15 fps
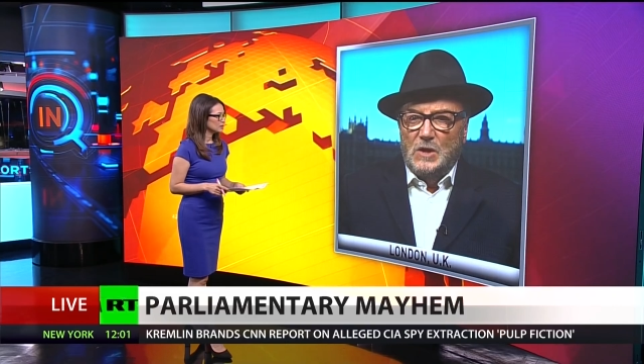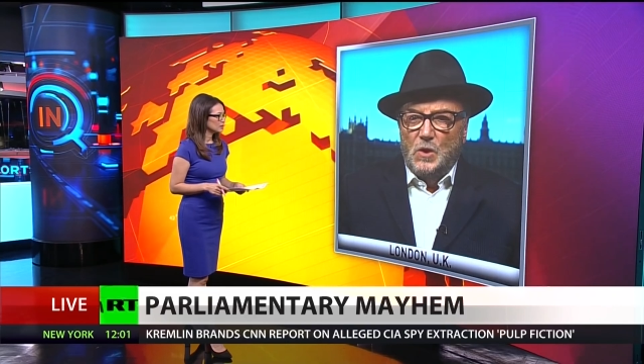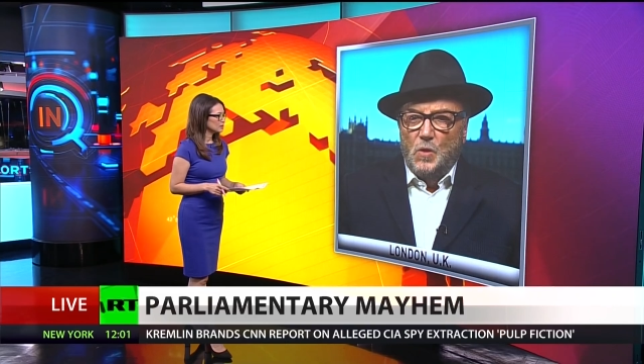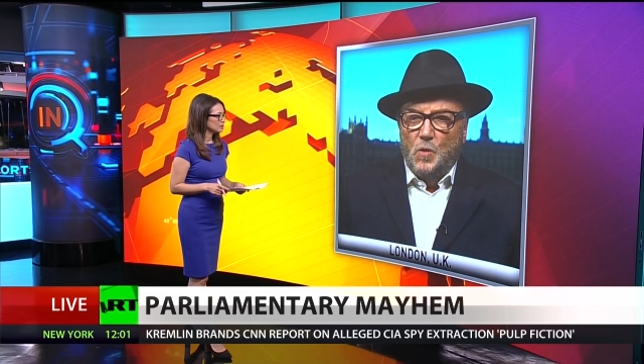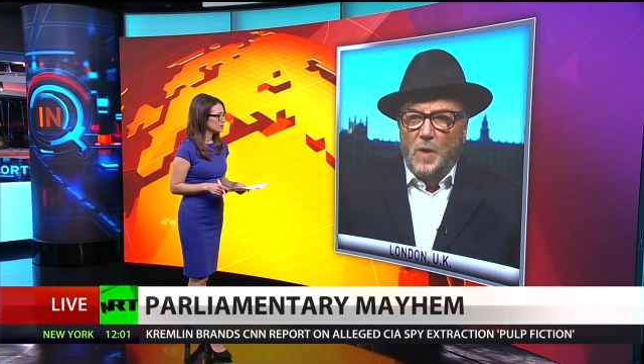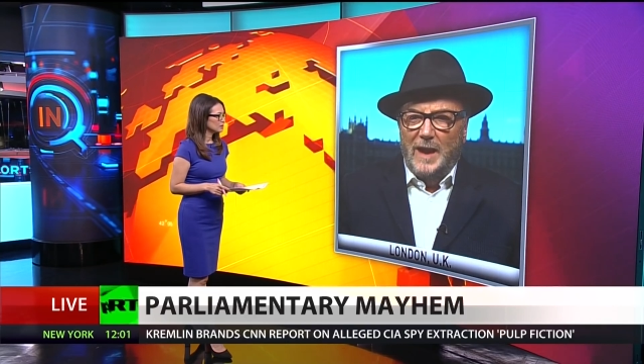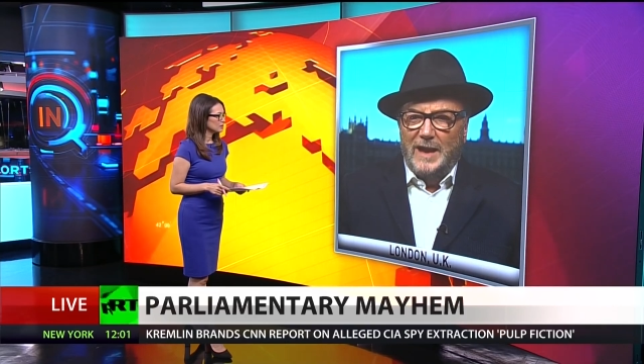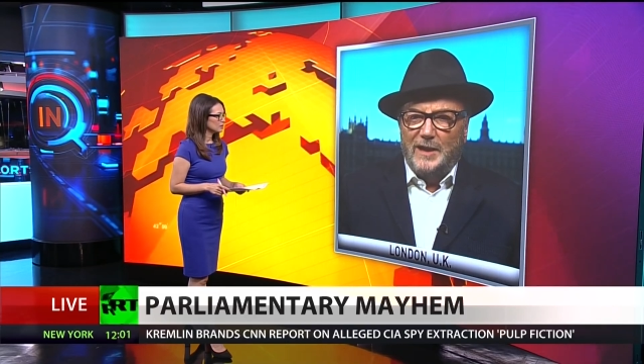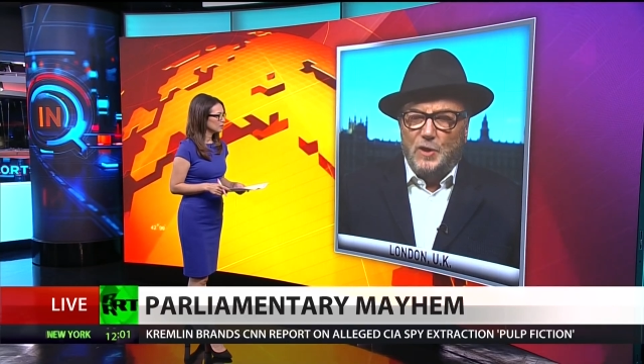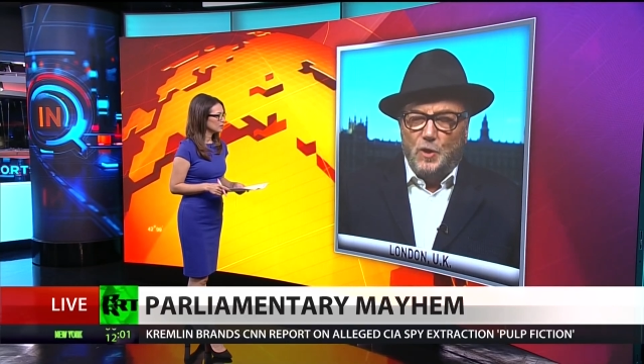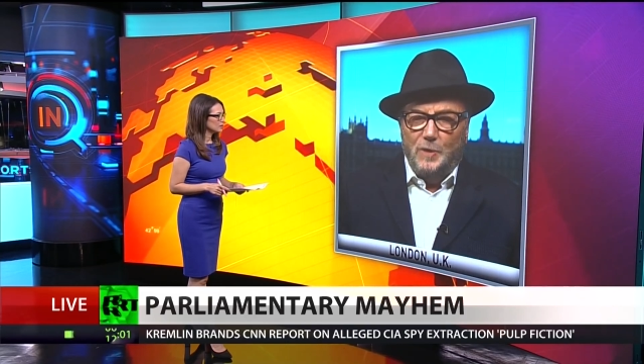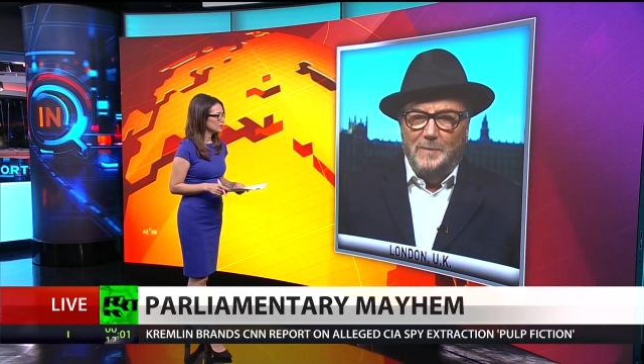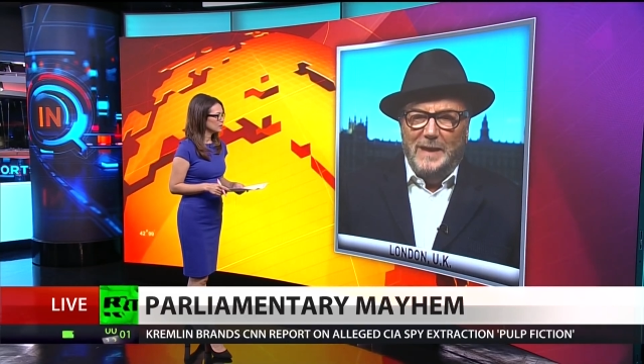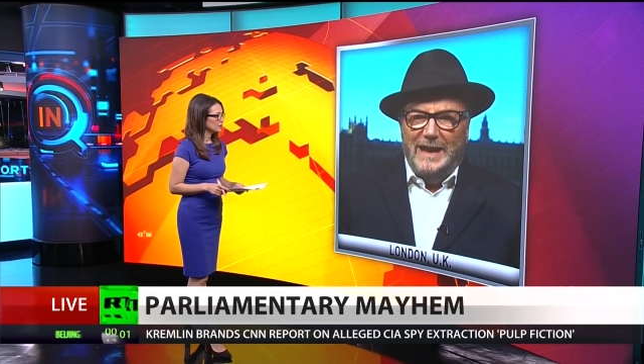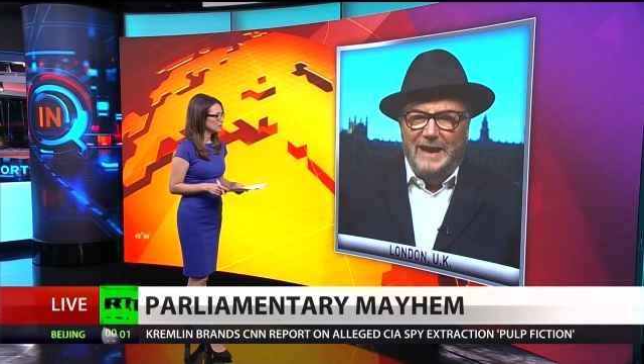Well, it could
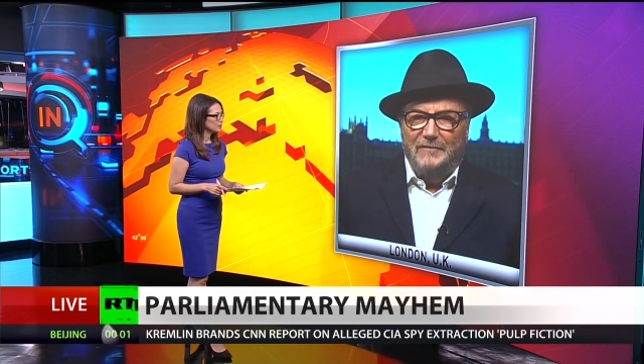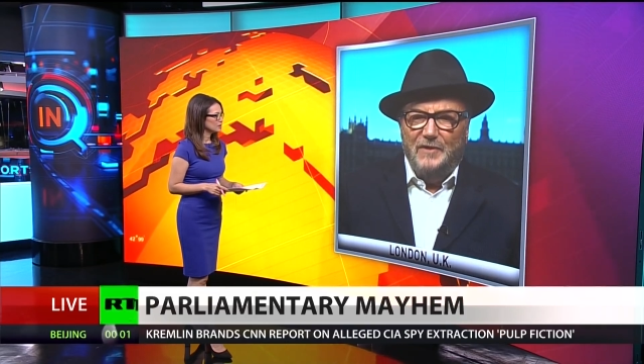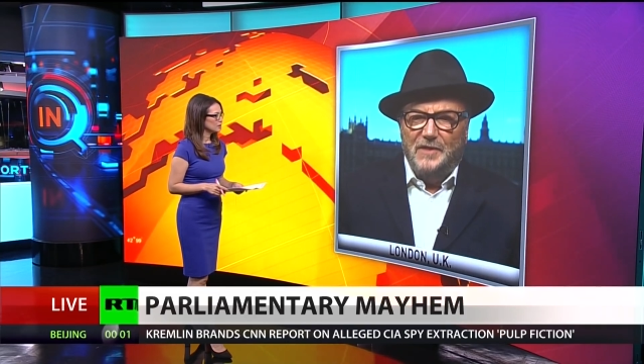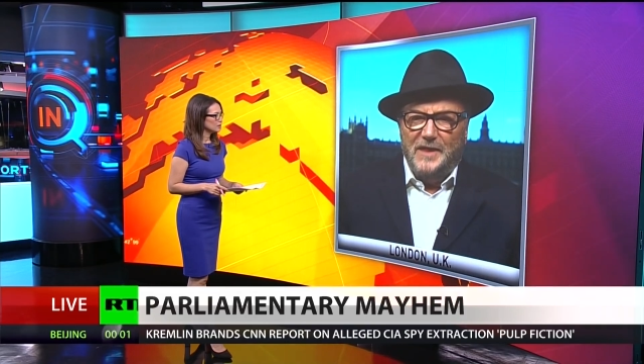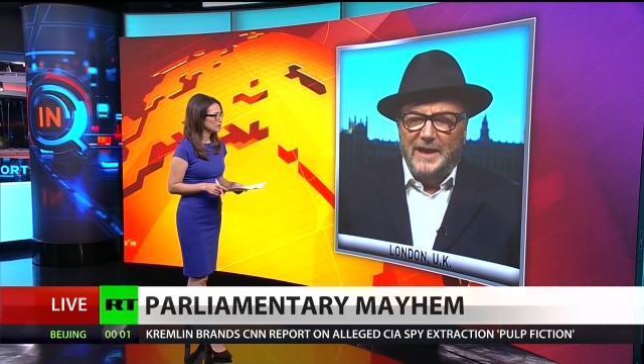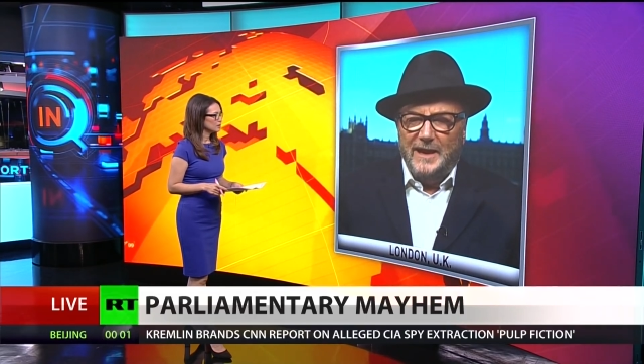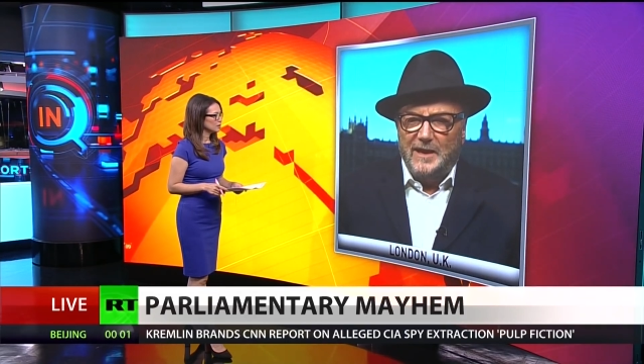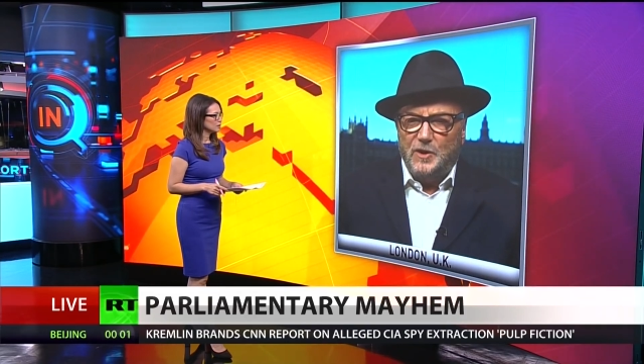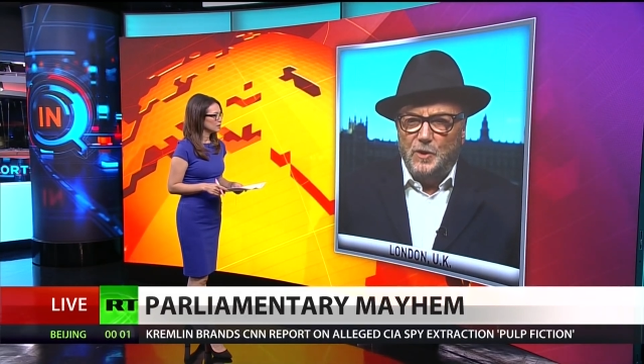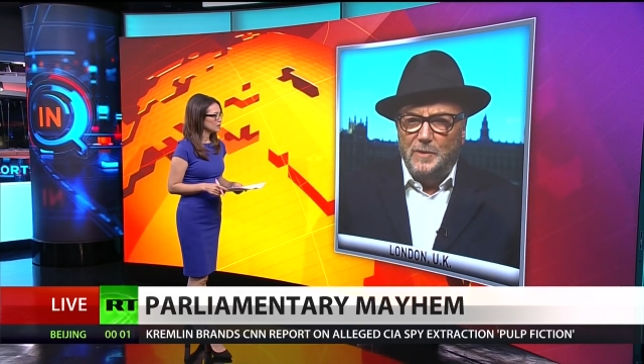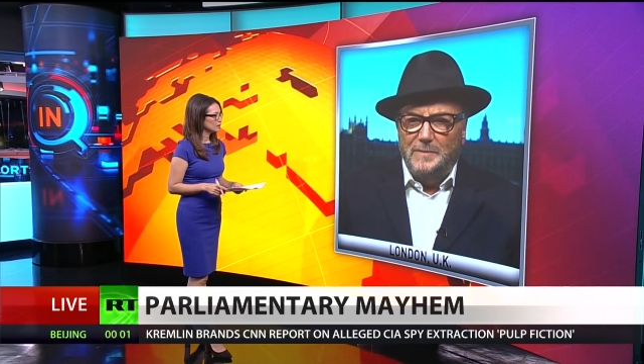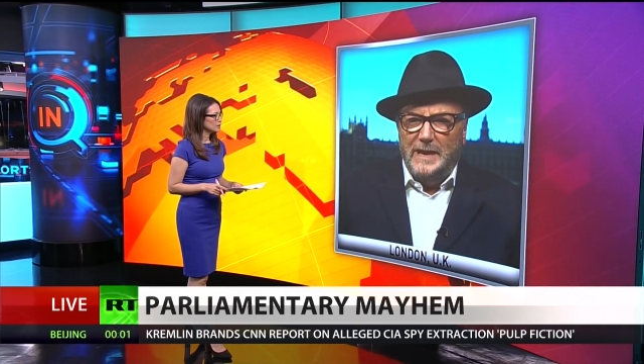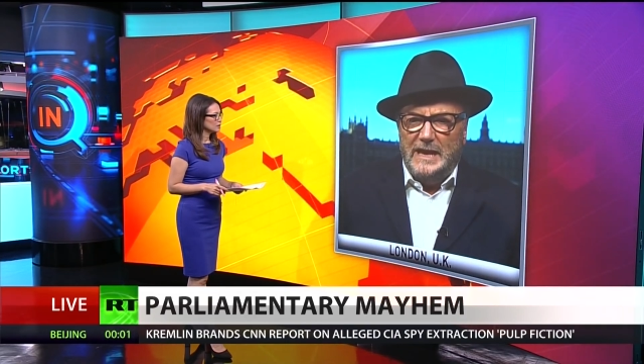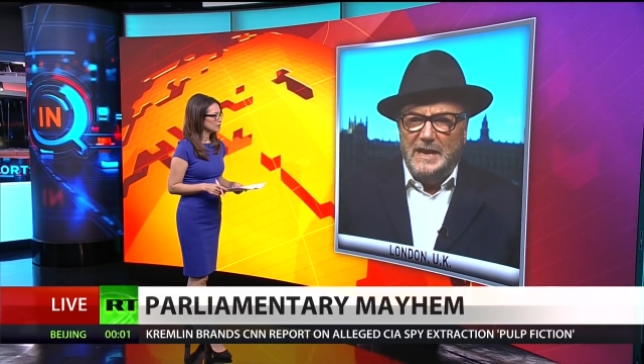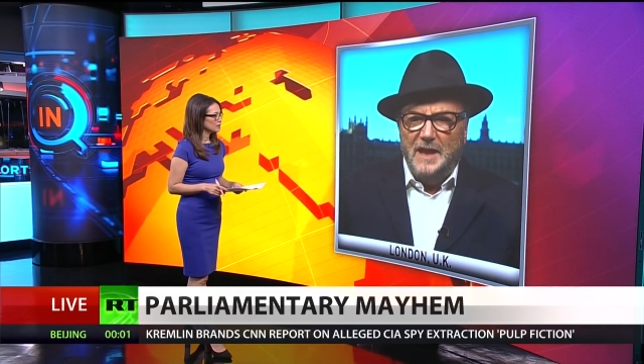mean everything. It could
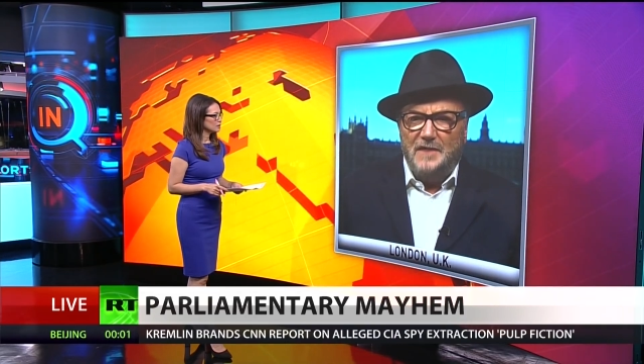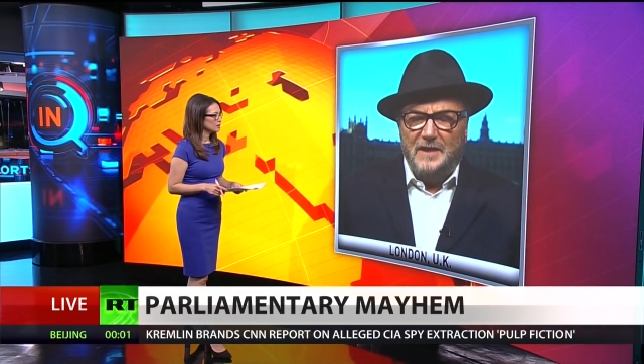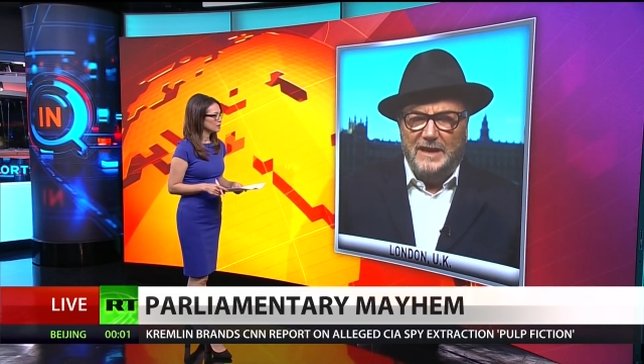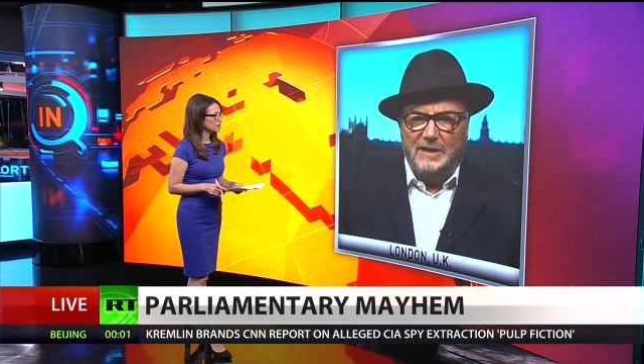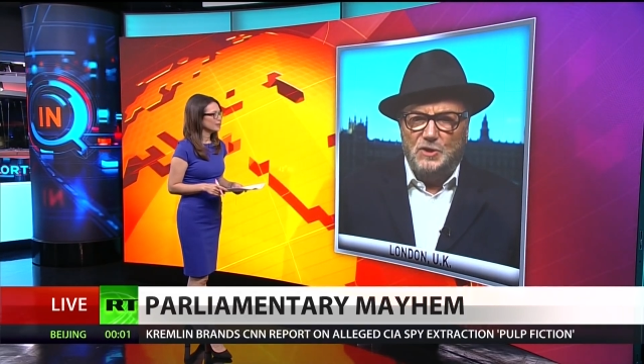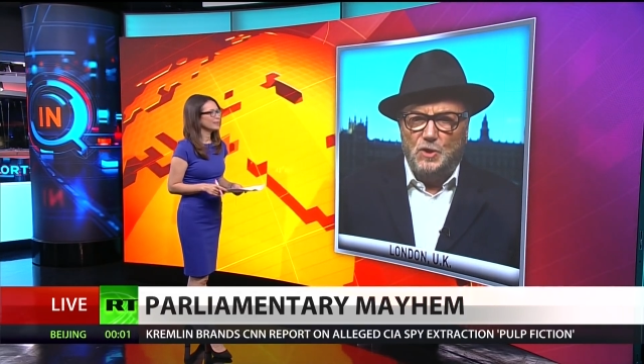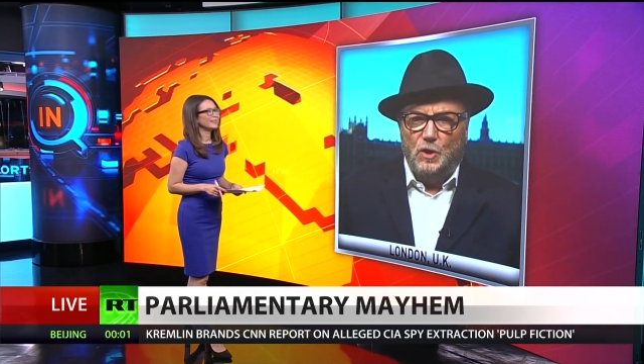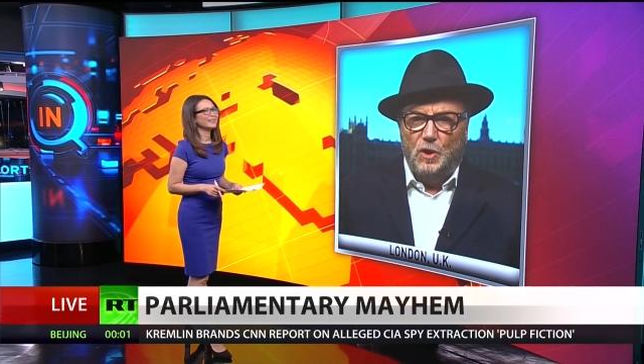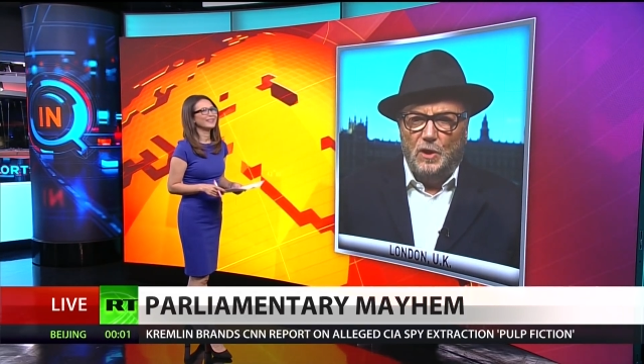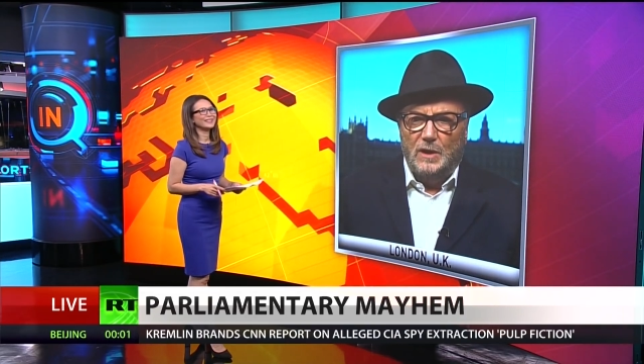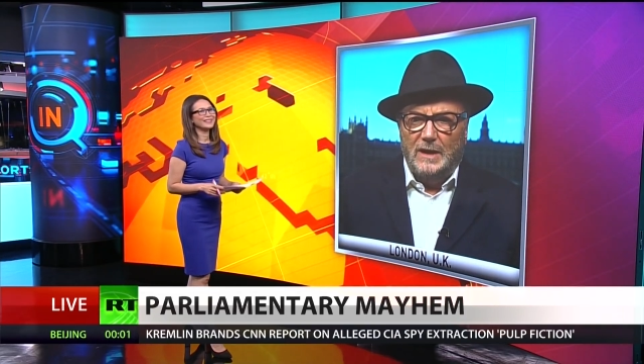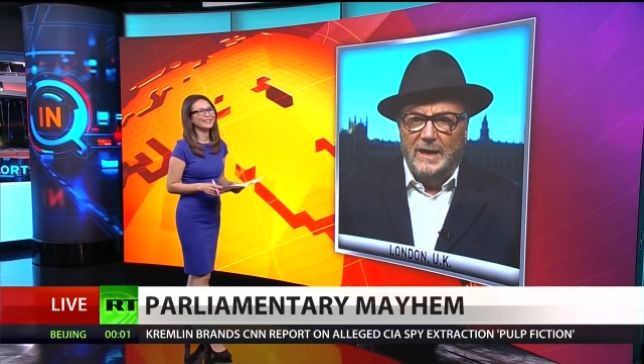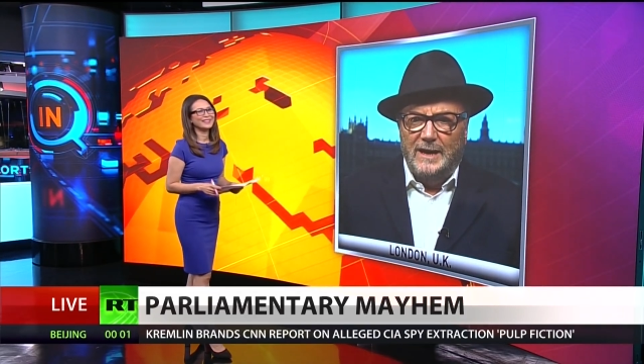mean nothing at all.